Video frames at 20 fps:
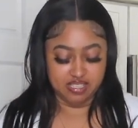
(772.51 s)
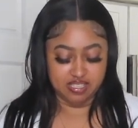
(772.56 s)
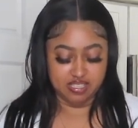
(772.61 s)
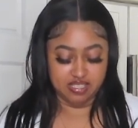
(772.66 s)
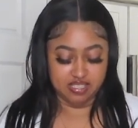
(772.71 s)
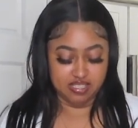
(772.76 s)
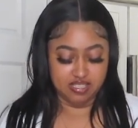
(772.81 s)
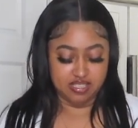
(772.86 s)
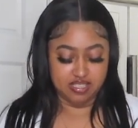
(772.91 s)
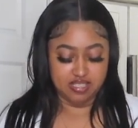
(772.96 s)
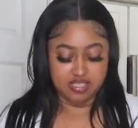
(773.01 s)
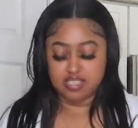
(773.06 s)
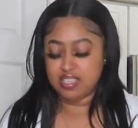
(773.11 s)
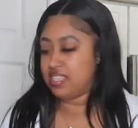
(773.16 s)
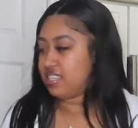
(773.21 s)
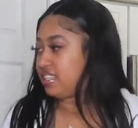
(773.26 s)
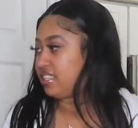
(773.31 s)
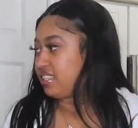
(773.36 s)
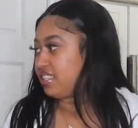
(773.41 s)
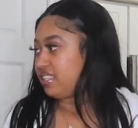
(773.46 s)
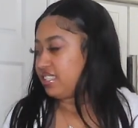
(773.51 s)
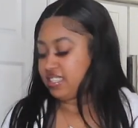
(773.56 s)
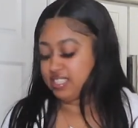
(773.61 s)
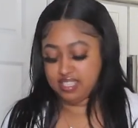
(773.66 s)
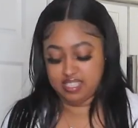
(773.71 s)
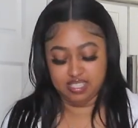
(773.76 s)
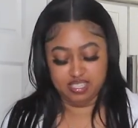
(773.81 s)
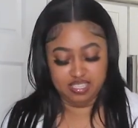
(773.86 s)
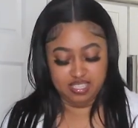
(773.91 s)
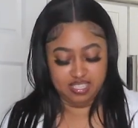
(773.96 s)

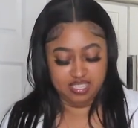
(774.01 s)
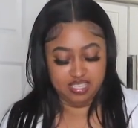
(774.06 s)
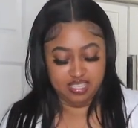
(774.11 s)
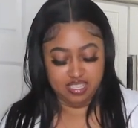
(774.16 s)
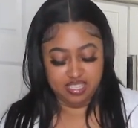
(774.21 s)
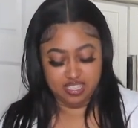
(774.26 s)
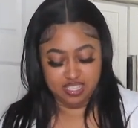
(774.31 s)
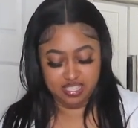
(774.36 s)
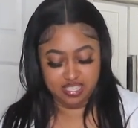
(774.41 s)
No one is speaking in this clip.